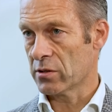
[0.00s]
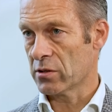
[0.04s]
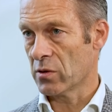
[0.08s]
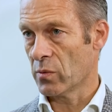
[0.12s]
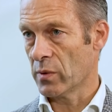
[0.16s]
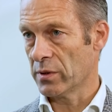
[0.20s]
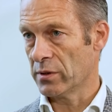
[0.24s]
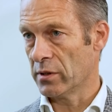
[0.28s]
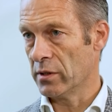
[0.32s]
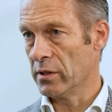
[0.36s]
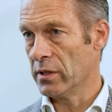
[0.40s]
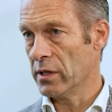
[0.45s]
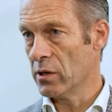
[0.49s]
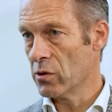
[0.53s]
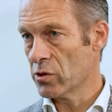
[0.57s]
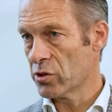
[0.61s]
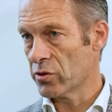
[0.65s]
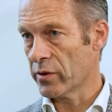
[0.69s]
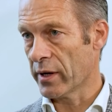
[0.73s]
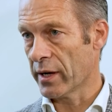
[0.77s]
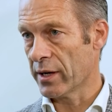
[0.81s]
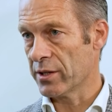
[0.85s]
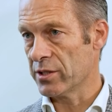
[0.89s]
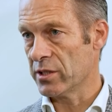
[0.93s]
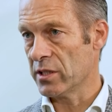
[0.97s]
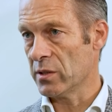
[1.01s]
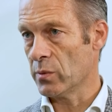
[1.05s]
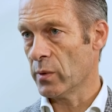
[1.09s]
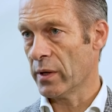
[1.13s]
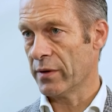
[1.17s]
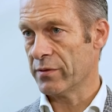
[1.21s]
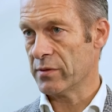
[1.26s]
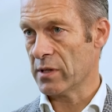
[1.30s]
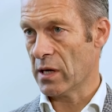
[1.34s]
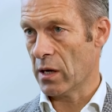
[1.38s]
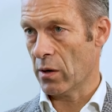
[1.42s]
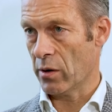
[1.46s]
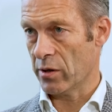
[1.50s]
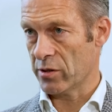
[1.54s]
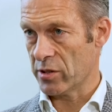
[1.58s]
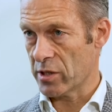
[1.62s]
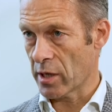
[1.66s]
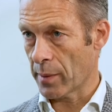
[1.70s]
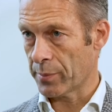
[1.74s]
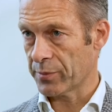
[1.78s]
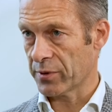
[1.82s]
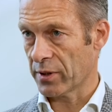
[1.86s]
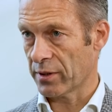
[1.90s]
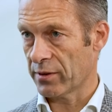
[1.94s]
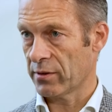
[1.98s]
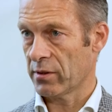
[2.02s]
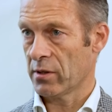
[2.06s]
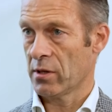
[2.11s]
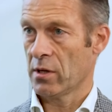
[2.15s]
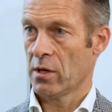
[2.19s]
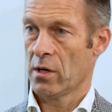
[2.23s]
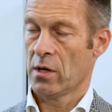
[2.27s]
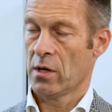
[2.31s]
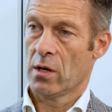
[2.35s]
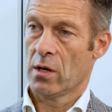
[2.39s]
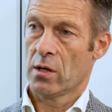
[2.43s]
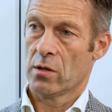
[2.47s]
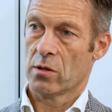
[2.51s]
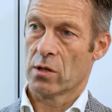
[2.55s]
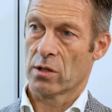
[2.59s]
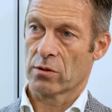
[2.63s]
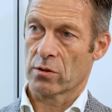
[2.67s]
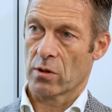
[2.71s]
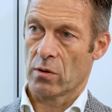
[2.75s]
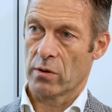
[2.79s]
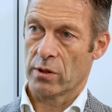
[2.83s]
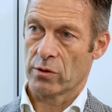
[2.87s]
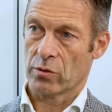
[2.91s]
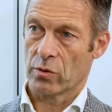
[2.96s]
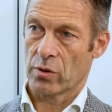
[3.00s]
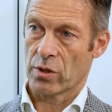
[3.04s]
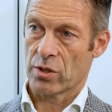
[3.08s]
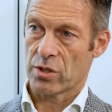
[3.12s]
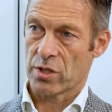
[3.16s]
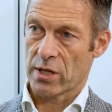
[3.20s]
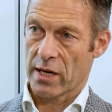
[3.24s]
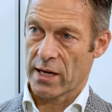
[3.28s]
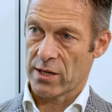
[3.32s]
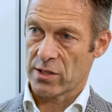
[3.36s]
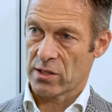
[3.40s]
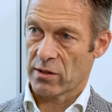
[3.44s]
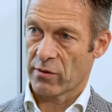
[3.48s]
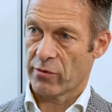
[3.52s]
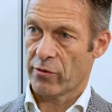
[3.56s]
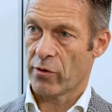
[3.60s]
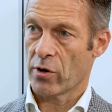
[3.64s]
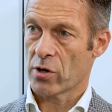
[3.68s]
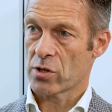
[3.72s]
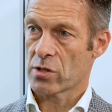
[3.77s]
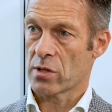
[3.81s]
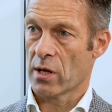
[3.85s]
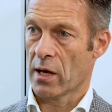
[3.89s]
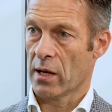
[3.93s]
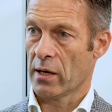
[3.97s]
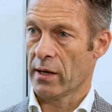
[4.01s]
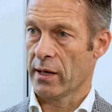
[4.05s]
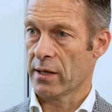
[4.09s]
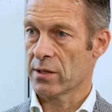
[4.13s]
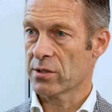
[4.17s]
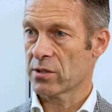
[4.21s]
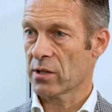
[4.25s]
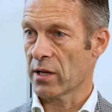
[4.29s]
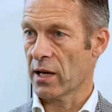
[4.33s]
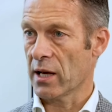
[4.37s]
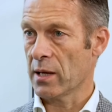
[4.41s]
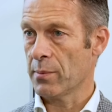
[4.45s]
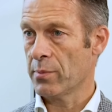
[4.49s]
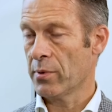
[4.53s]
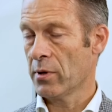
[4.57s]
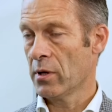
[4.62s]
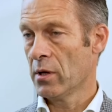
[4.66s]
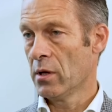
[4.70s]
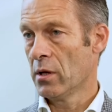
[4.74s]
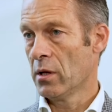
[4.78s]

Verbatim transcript: So, with the new strategy, we've now adapted not only to the changing first line landscape,